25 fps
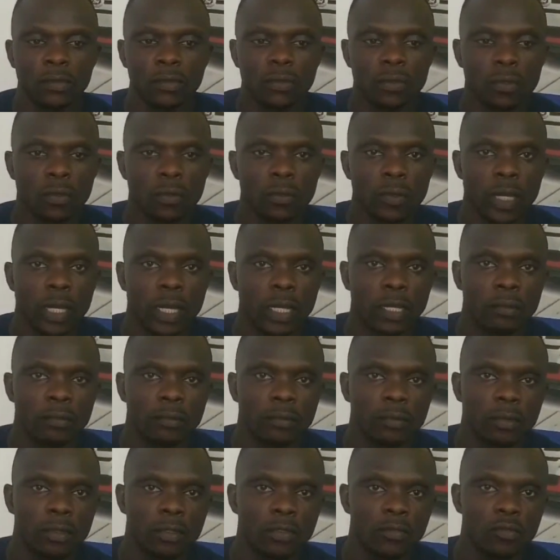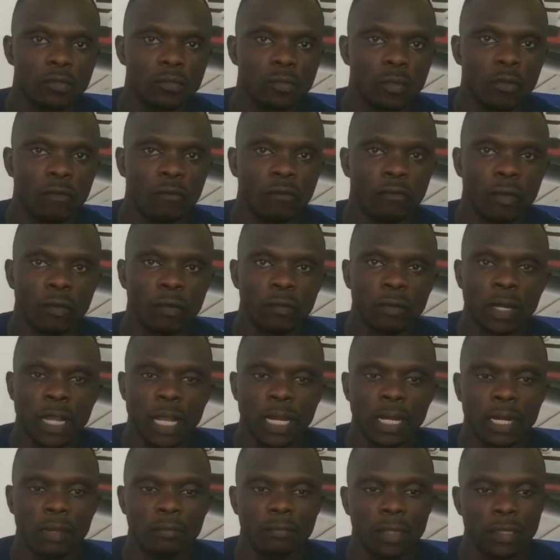So we are going to move from
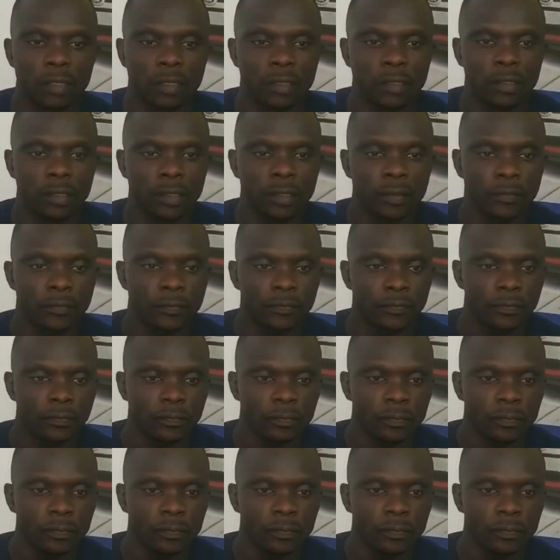car number 3,